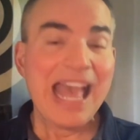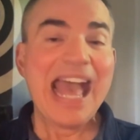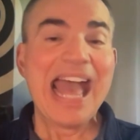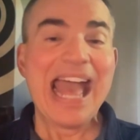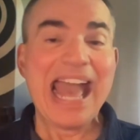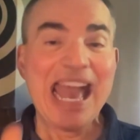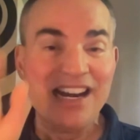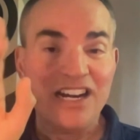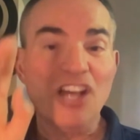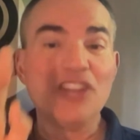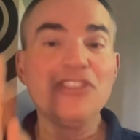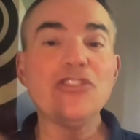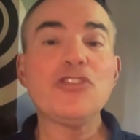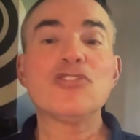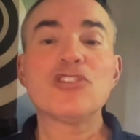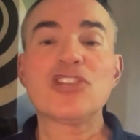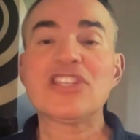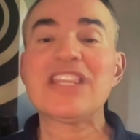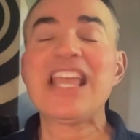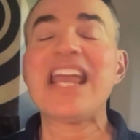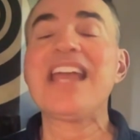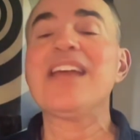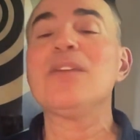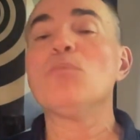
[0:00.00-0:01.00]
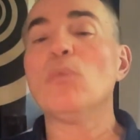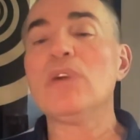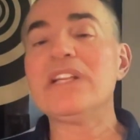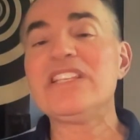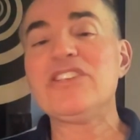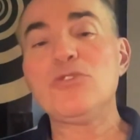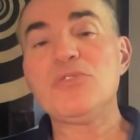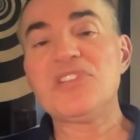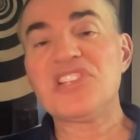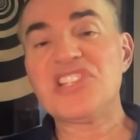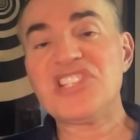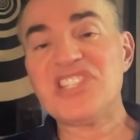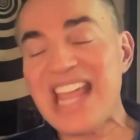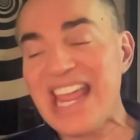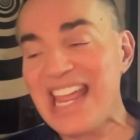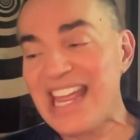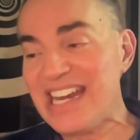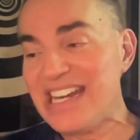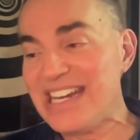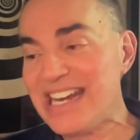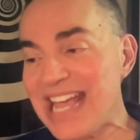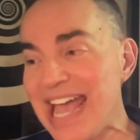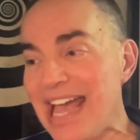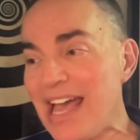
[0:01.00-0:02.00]
And understand, when you
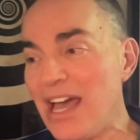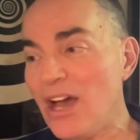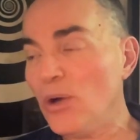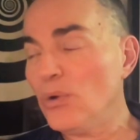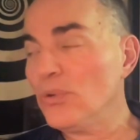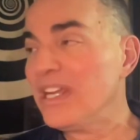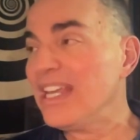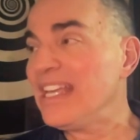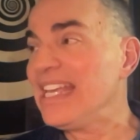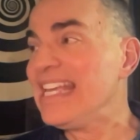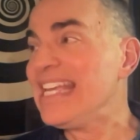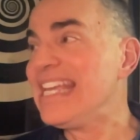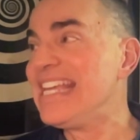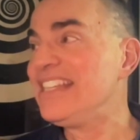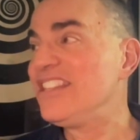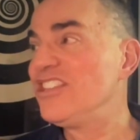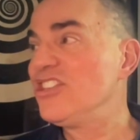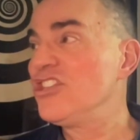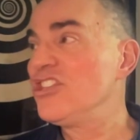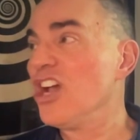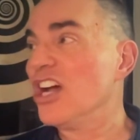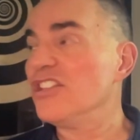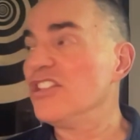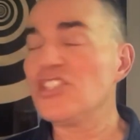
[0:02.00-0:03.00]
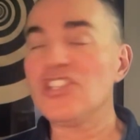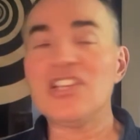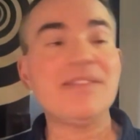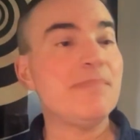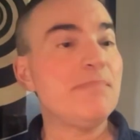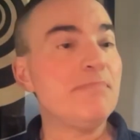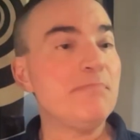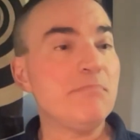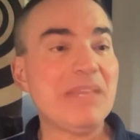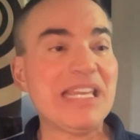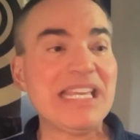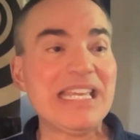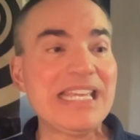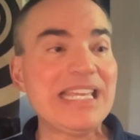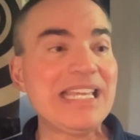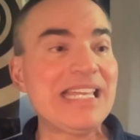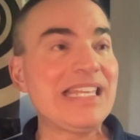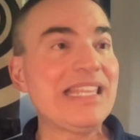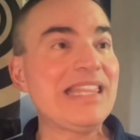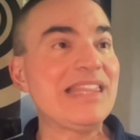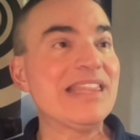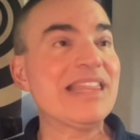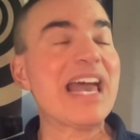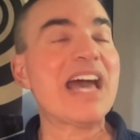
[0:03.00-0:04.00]
stand out, it doesn't
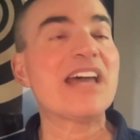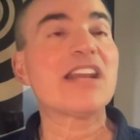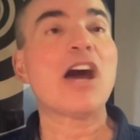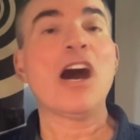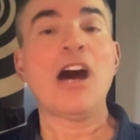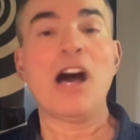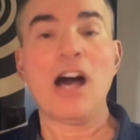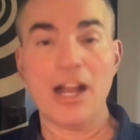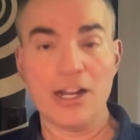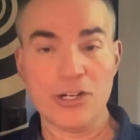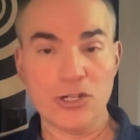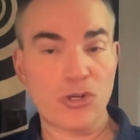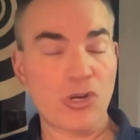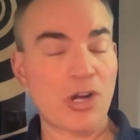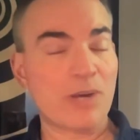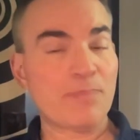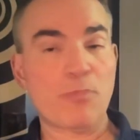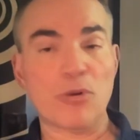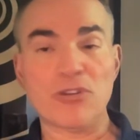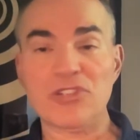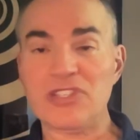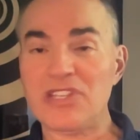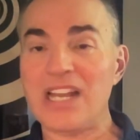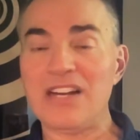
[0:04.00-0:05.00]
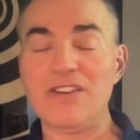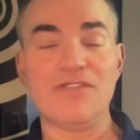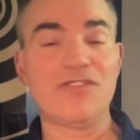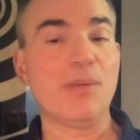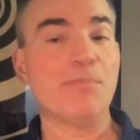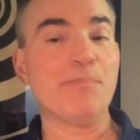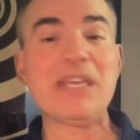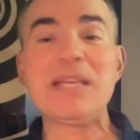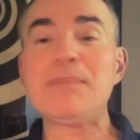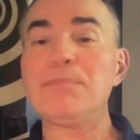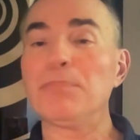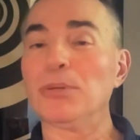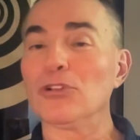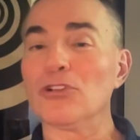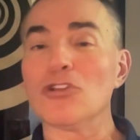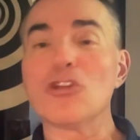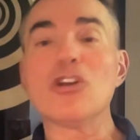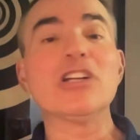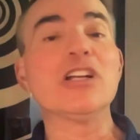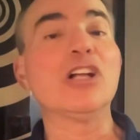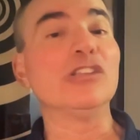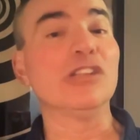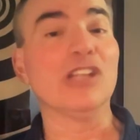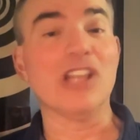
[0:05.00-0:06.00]
mean that 100% of the people are
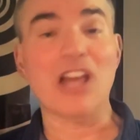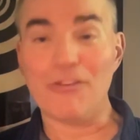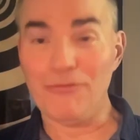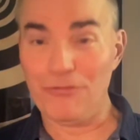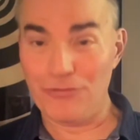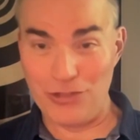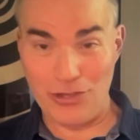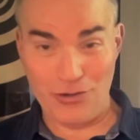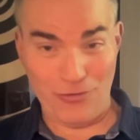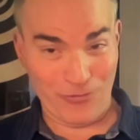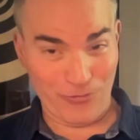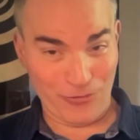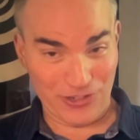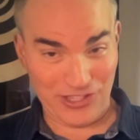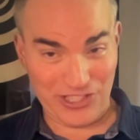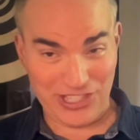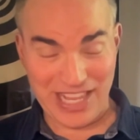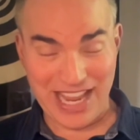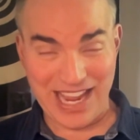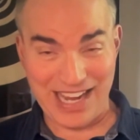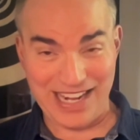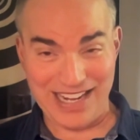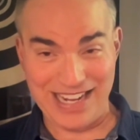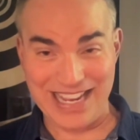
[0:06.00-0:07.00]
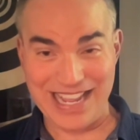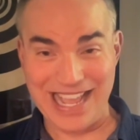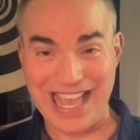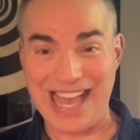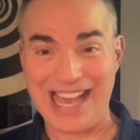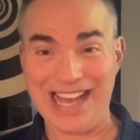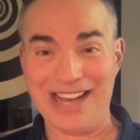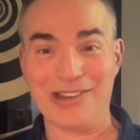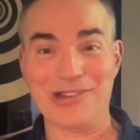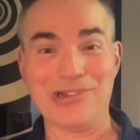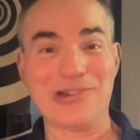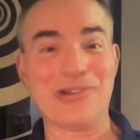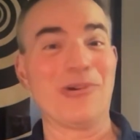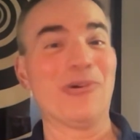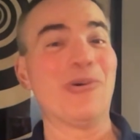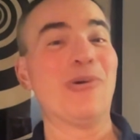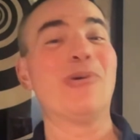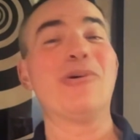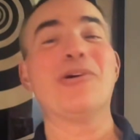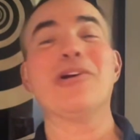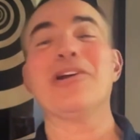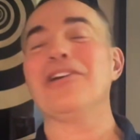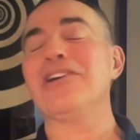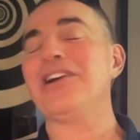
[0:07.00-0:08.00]
going to love you for standing out,
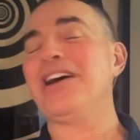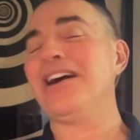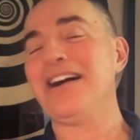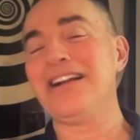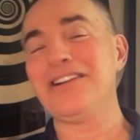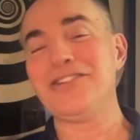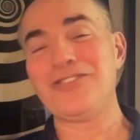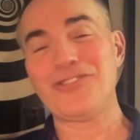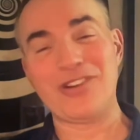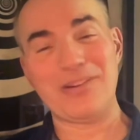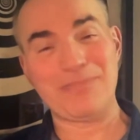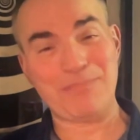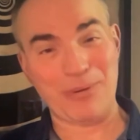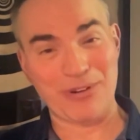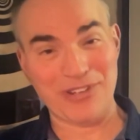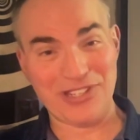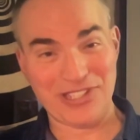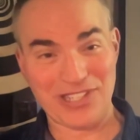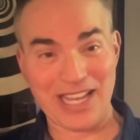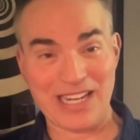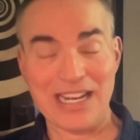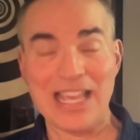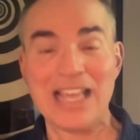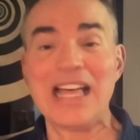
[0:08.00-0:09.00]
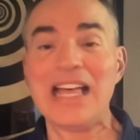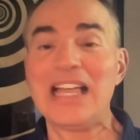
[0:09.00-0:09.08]
or 100%.